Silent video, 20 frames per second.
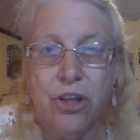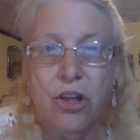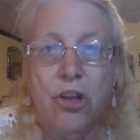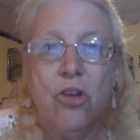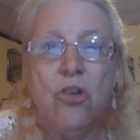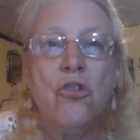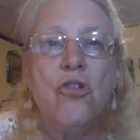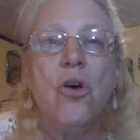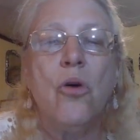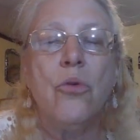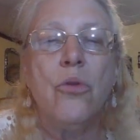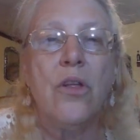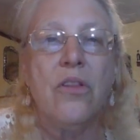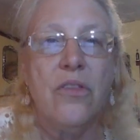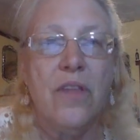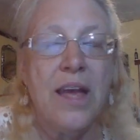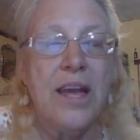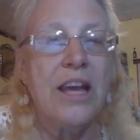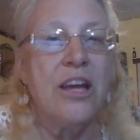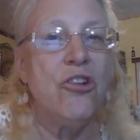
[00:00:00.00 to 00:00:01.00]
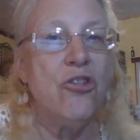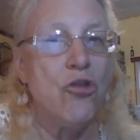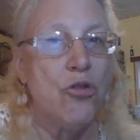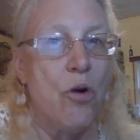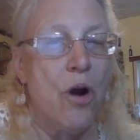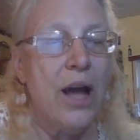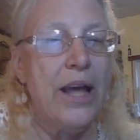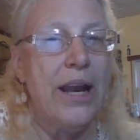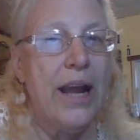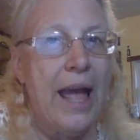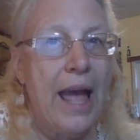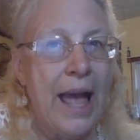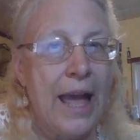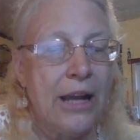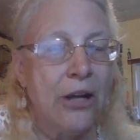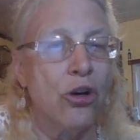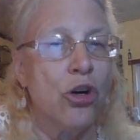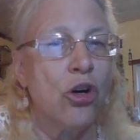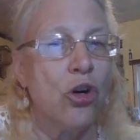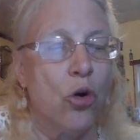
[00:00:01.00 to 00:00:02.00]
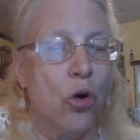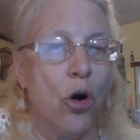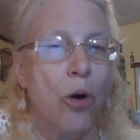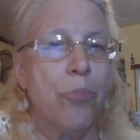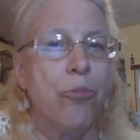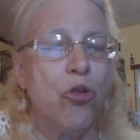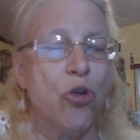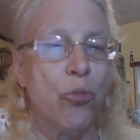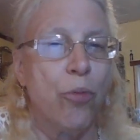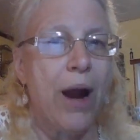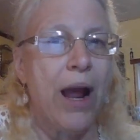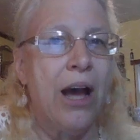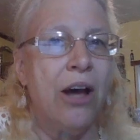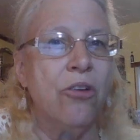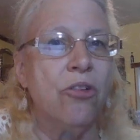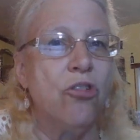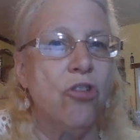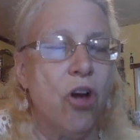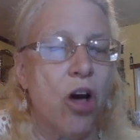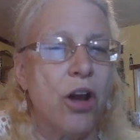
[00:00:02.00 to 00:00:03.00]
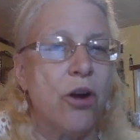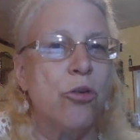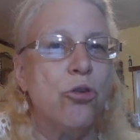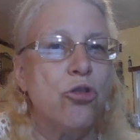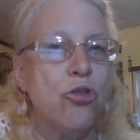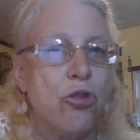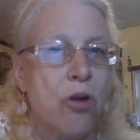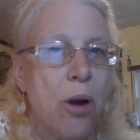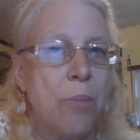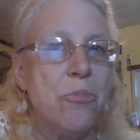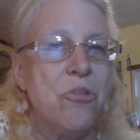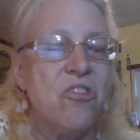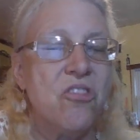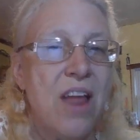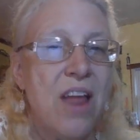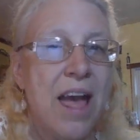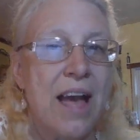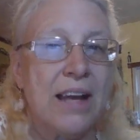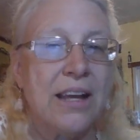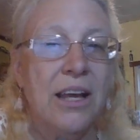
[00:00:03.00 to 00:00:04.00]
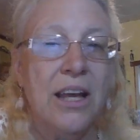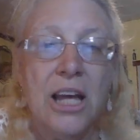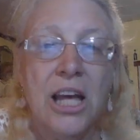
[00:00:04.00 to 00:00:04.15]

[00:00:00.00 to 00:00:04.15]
so that they can try to hang her corpse around Donald Trump's neck.